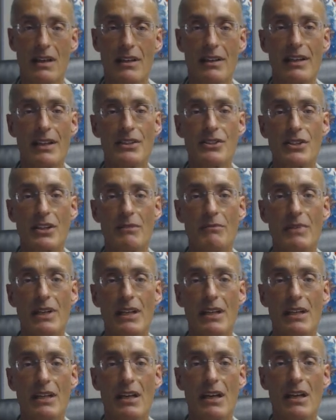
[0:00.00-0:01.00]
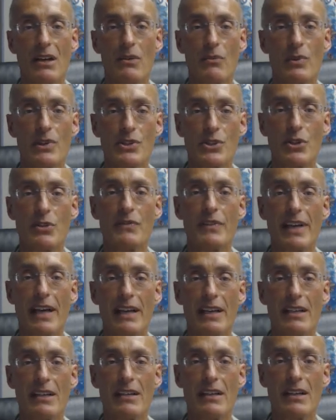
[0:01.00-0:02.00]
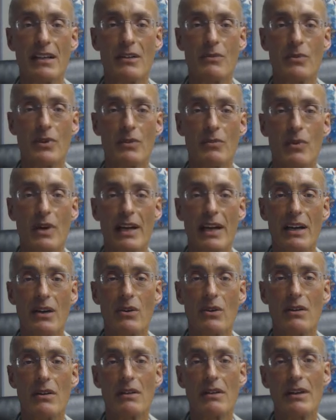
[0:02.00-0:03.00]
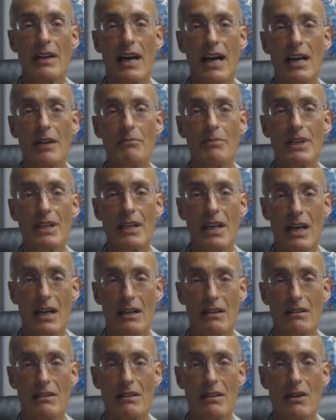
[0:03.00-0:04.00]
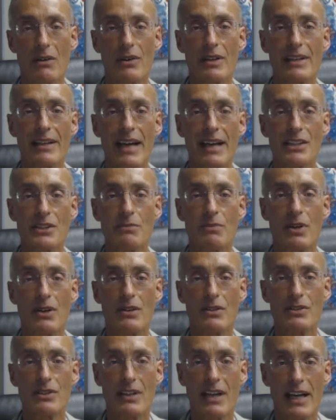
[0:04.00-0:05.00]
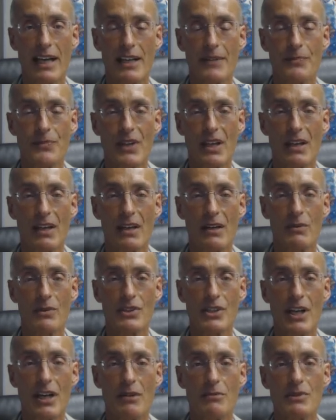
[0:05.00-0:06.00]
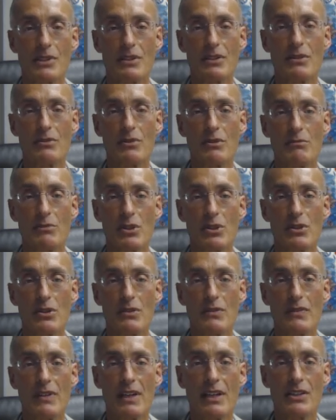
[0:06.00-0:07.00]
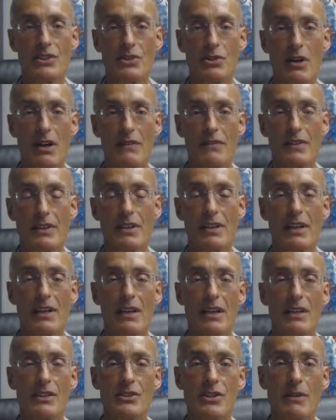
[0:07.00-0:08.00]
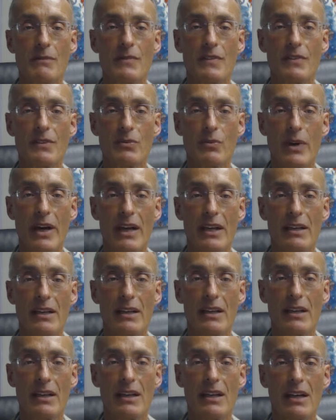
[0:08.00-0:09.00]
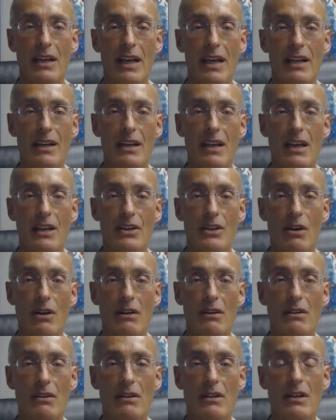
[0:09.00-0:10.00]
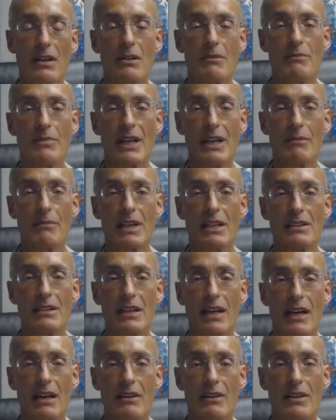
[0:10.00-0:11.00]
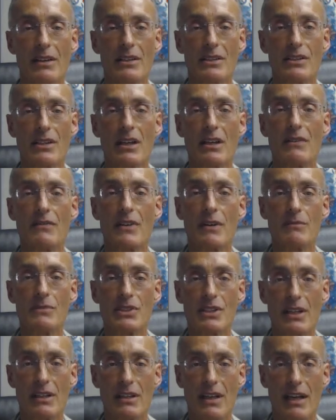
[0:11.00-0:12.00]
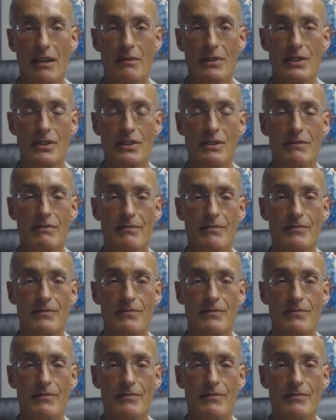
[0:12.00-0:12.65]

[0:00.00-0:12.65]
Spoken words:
These can be rejuvenated with what I call an IPL, or intense pulse light, which helps to remove, soften some of the red and darker pigmented areas from sun damage.